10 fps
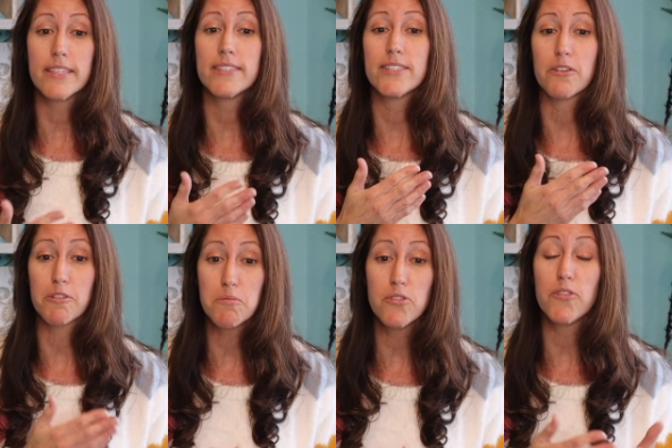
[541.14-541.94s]
This is a
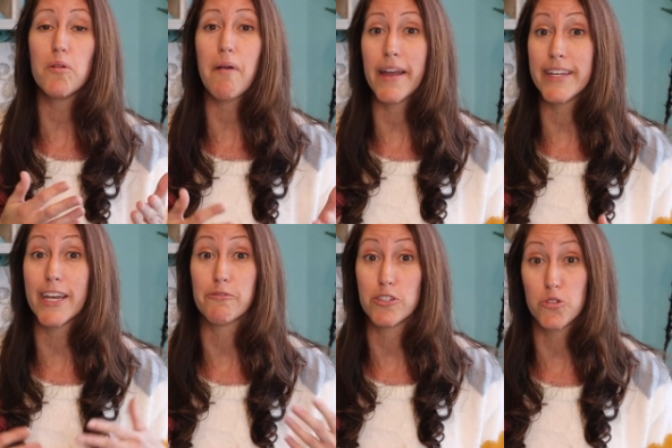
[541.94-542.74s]
removal, binding,
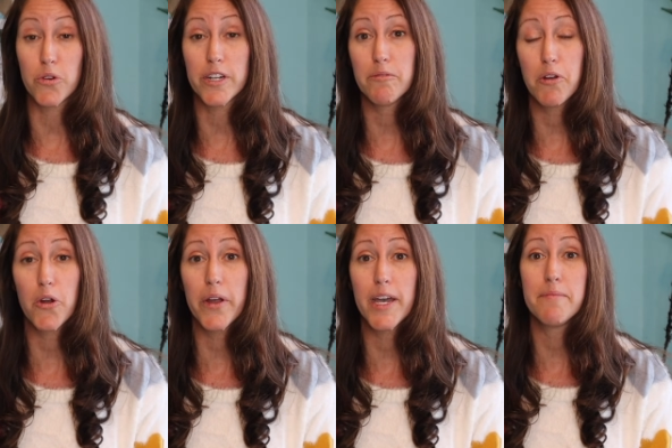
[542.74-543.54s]
and restorative
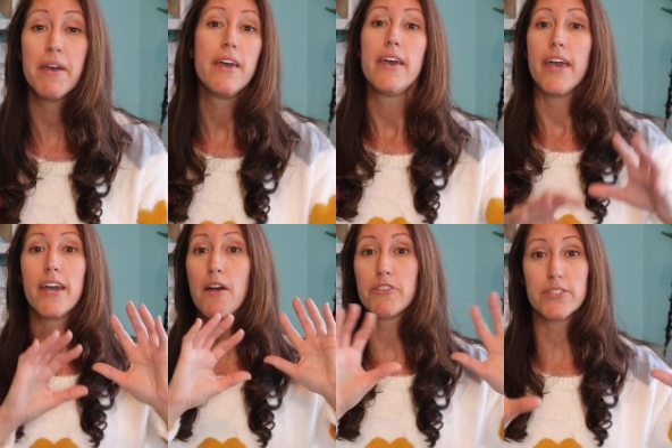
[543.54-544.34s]
program. It
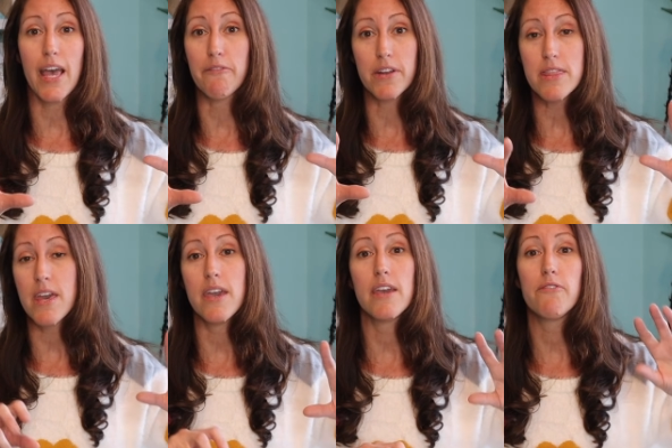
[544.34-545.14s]
covers
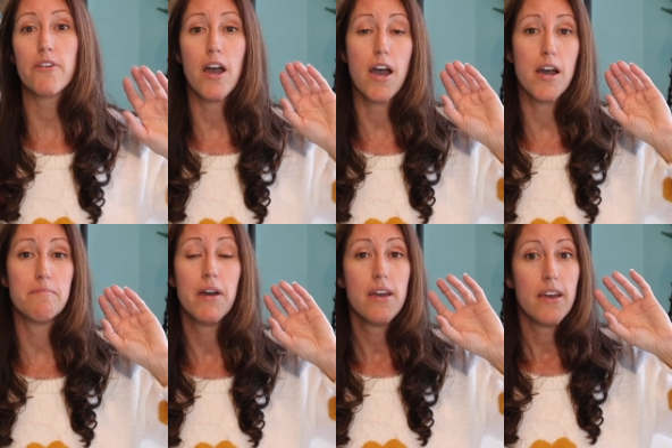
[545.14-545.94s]
everything from